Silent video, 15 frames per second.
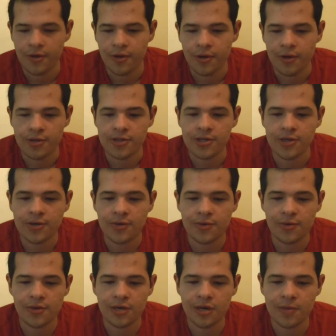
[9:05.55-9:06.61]
So,
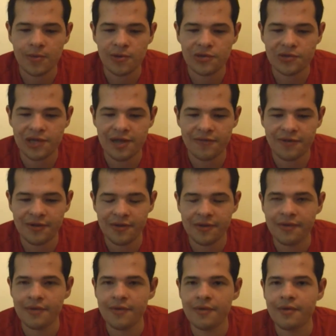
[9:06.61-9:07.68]
number 11
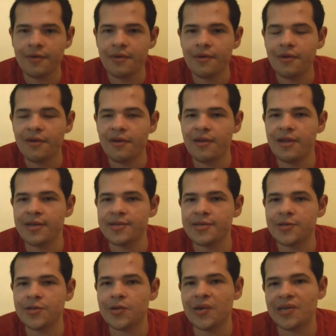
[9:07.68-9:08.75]
is a
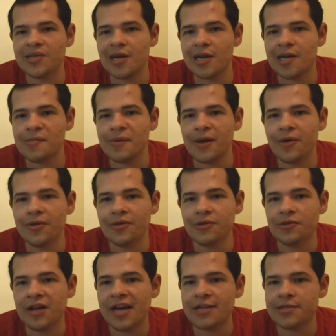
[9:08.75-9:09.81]
show I talked about in the
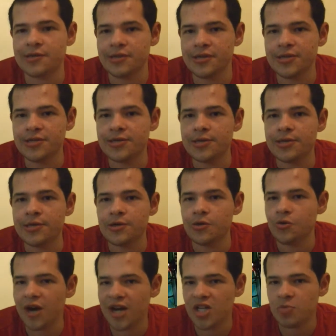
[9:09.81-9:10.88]
last list,
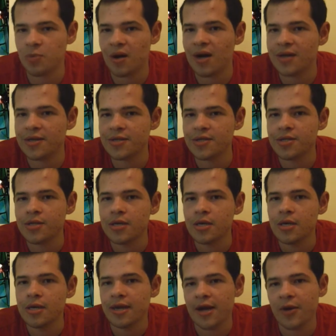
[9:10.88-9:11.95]
Crashbox.
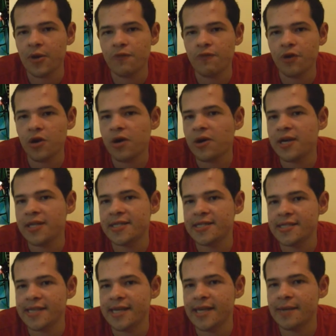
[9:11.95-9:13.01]
Now, if you already
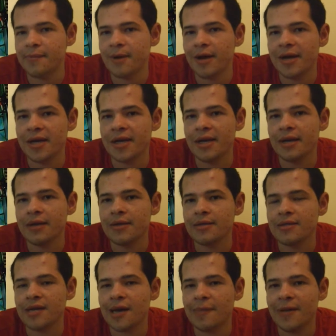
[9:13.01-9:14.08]
seen my
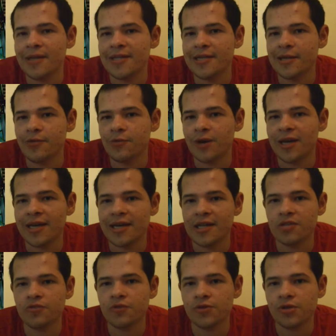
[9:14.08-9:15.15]
top 18
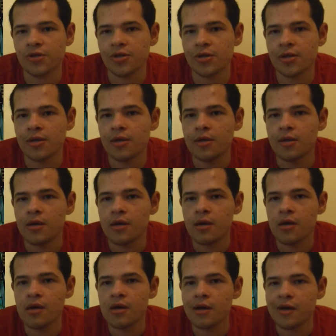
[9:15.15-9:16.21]
rankings for
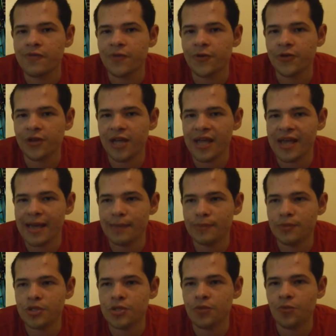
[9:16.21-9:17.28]
the
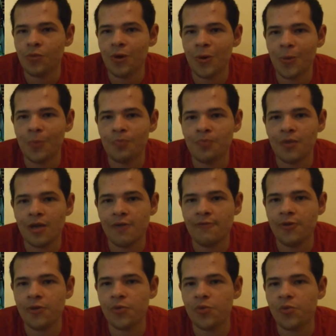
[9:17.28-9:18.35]
games, well, if
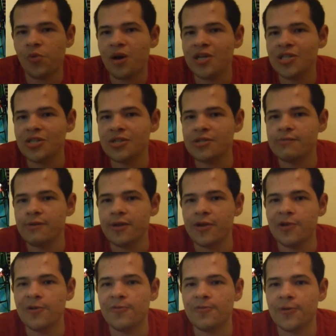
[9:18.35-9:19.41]
you're watching this
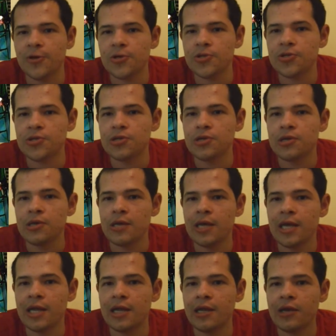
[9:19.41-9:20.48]
video first
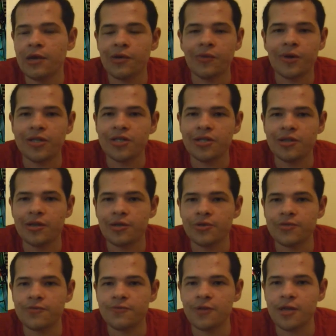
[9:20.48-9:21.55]
and you're watching the other
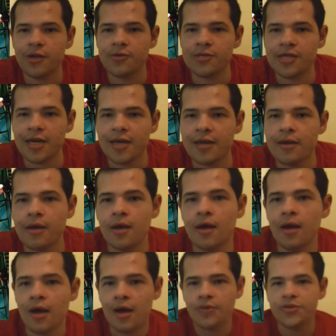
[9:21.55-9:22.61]
video second,
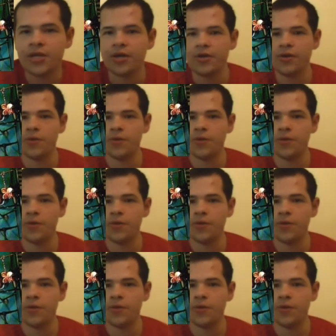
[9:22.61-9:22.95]
I'll tell you